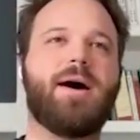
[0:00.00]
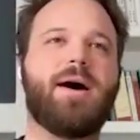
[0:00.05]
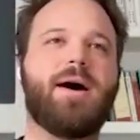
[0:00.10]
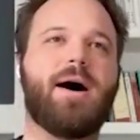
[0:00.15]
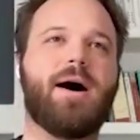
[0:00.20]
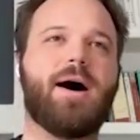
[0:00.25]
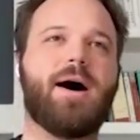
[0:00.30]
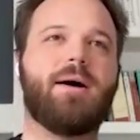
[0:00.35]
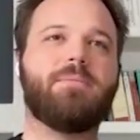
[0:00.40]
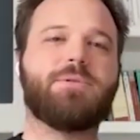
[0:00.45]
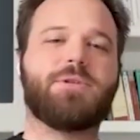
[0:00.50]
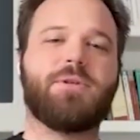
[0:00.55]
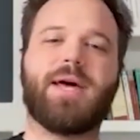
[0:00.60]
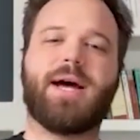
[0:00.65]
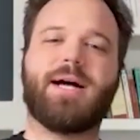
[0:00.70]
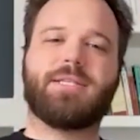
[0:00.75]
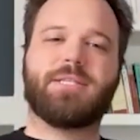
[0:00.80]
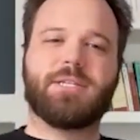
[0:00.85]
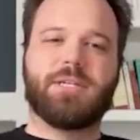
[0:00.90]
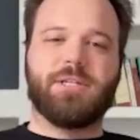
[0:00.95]
um so
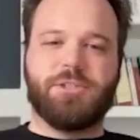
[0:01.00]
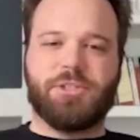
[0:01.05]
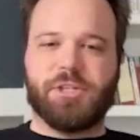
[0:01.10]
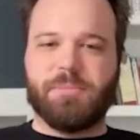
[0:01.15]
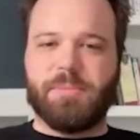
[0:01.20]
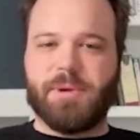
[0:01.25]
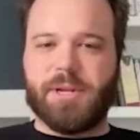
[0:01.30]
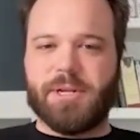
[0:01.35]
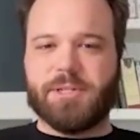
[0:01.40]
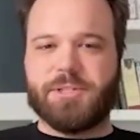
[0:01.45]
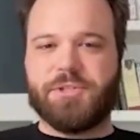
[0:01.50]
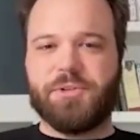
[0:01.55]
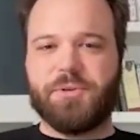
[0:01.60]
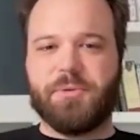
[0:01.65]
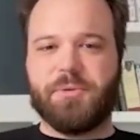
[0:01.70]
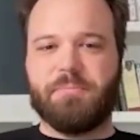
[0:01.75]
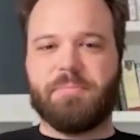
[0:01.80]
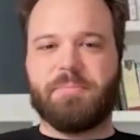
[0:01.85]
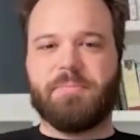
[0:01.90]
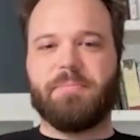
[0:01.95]
that's contributed
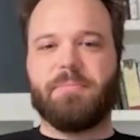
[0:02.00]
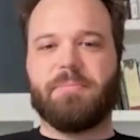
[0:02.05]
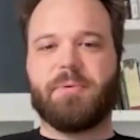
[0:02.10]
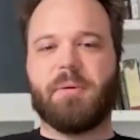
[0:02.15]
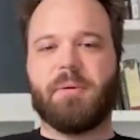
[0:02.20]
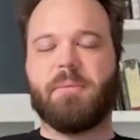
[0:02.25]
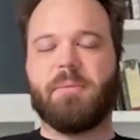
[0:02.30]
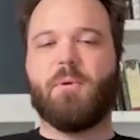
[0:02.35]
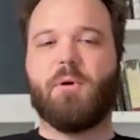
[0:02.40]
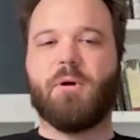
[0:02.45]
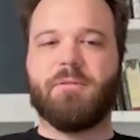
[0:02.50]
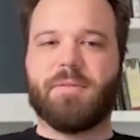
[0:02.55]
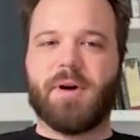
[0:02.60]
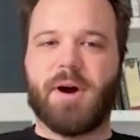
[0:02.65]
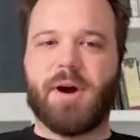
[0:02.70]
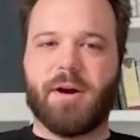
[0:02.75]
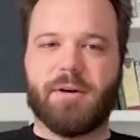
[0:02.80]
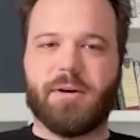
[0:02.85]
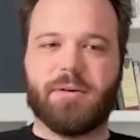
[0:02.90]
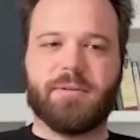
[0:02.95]
to probably more of
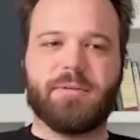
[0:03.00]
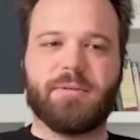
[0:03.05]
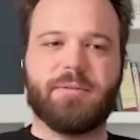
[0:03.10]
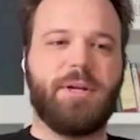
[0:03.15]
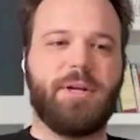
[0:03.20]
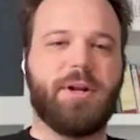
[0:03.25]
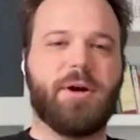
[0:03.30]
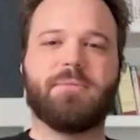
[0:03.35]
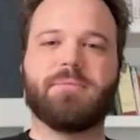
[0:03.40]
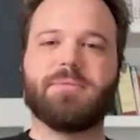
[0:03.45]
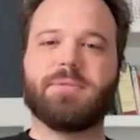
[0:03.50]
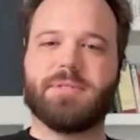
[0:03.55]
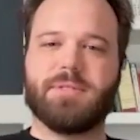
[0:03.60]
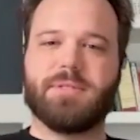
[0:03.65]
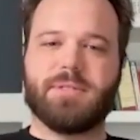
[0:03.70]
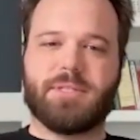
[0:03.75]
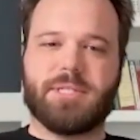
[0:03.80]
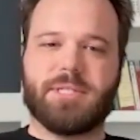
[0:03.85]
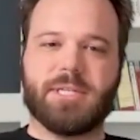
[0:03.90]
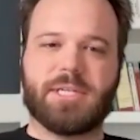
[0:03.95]
our, you know,
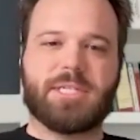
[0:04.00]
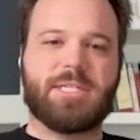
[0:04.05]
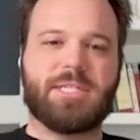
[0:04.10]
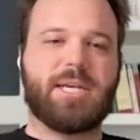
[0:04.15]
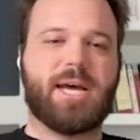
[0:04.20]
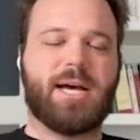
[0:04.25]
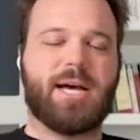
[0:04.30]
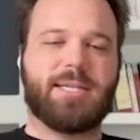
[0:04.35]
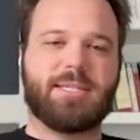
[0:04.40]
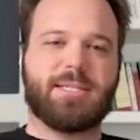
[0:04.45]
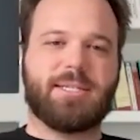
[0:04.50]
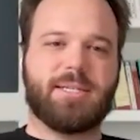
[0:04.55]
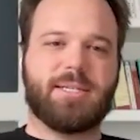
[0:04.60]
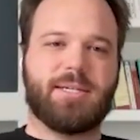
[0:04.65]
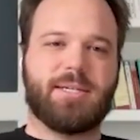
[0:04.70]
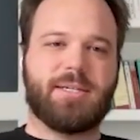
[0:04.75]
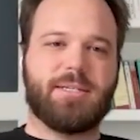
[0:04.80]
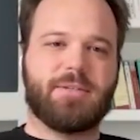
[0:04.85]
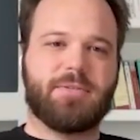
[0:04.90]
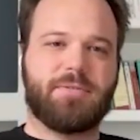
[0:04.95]
success
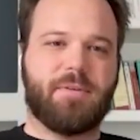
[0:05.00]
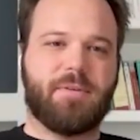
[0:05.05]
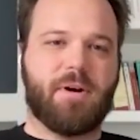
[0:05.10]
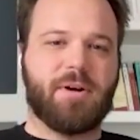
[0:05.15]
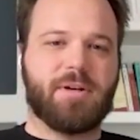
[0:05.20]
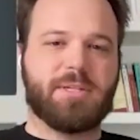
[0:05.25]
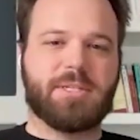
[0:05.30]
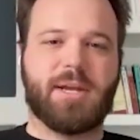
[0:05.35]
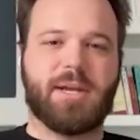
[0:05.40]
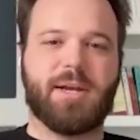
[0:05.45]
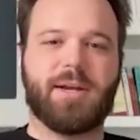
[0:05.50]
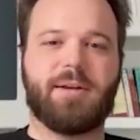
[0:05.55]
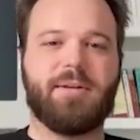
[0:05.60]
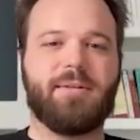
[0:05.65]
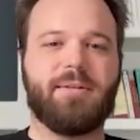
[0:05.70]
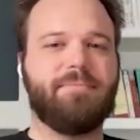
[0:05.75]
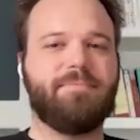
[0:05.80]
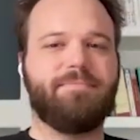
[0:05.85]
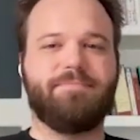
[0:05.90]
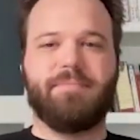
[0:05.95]
as far as like
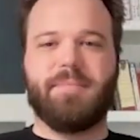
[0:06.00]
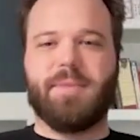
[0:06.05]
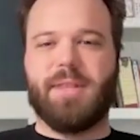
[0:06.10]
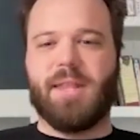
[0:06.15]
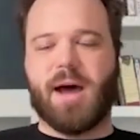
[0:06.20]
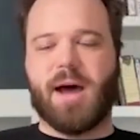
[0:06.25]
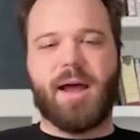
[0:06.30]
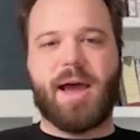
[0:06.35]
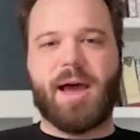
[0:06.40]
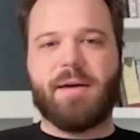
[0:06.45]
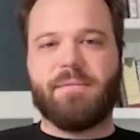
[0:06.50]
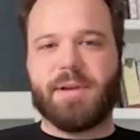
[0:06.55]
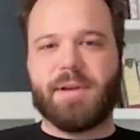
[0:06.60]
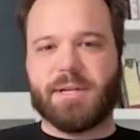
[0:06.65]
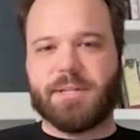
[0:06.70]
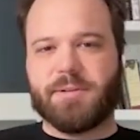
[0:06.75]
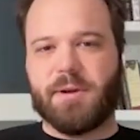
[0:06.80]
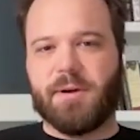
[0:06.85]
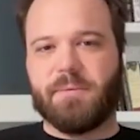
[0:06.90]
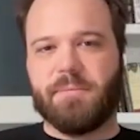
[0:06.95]
not
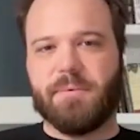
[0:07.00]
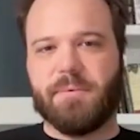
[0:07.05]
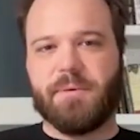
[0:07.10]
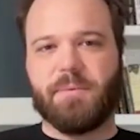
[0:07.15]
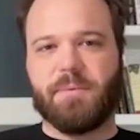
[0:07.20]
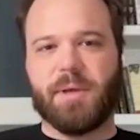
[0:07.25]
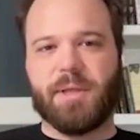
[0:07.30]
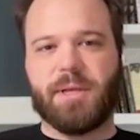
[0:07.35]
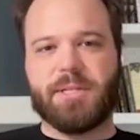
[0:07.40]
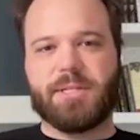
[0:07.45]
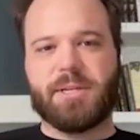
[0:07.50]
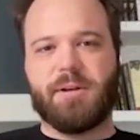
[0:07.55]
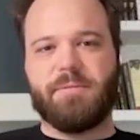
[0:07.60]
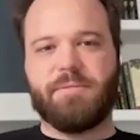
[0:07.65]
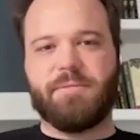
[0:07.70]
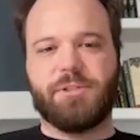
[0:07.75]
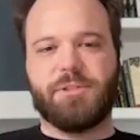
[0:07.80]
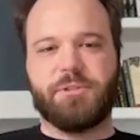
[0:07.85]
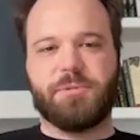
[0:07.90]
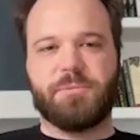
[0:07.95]
having a, a really ton of
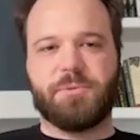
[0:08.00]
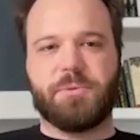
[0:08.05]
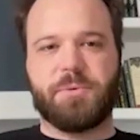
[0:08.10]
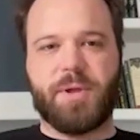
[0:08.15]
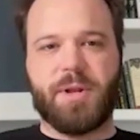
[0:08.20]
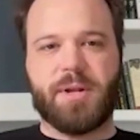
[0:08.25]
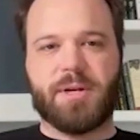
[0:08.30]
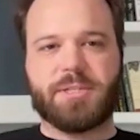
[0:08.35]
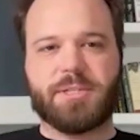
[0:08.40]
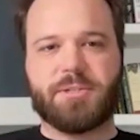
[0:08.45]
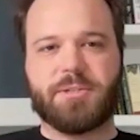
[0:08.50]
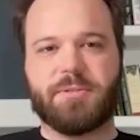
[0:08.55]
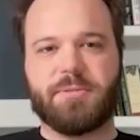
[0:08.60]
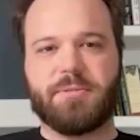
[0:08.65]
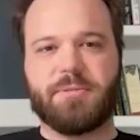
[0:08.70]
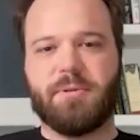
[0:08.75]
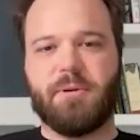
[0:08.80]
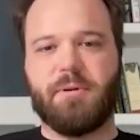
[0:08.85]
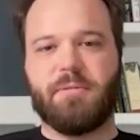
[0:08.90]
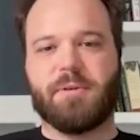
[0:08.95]
issues between us
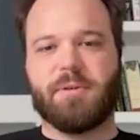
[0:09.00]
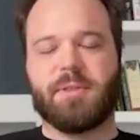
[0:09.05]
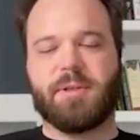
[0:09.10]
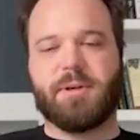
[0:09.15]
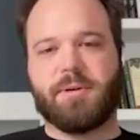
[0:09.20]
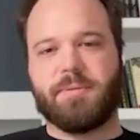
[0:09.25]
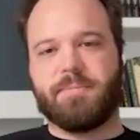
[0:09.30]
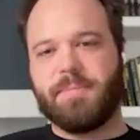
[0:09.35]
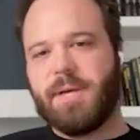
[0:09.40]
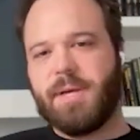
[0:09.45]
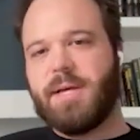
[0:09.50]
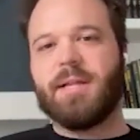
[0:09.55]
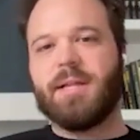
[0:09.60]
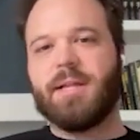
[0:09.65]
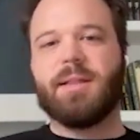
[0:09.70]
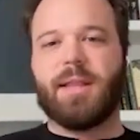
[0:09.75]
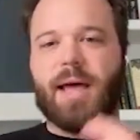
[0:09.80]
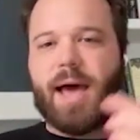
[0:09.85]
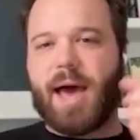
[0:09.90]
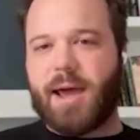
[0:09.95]
over the
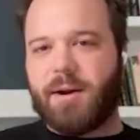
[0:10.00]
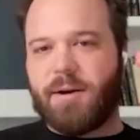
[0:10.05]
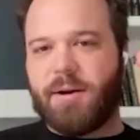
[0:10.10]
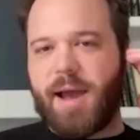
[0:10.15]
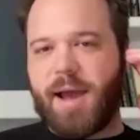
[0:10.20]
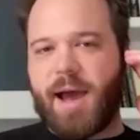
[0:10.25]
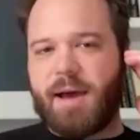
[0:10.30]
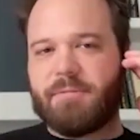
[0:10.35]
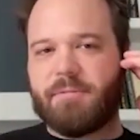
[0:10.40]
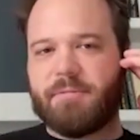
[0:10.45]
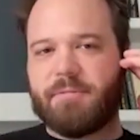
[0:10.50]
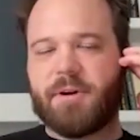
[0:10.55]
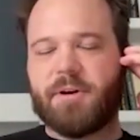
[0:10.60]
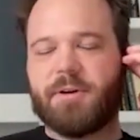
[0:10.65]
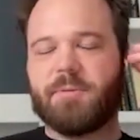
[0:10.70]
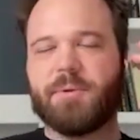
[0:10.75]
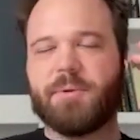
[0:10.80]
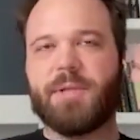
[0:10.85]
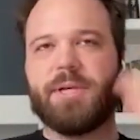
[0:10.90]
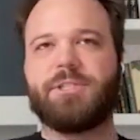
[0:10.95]
latter half of
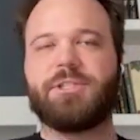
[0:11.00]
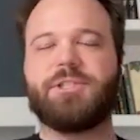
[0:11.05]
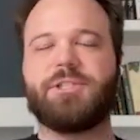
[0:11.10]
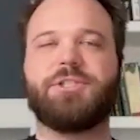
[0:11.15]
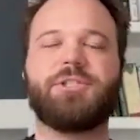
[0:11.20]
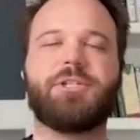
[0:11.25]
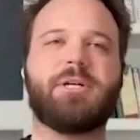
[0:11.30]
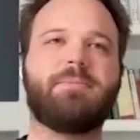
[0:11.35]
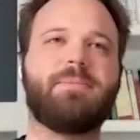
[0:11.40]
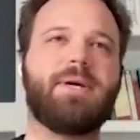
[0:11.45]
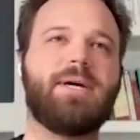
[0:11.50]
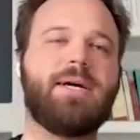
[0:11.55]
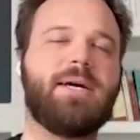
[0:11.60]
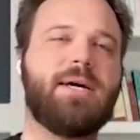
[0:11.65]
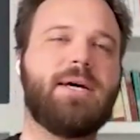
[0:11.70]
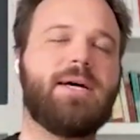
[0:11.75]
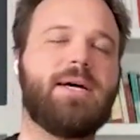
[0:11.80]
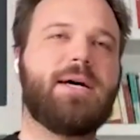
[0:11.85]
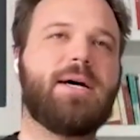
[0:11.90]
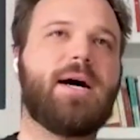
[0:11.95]
our relationship.
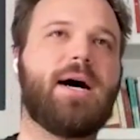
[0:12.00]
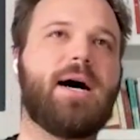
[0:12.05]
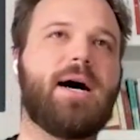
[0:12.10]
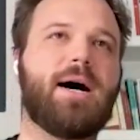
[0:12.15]
Mm-hmm.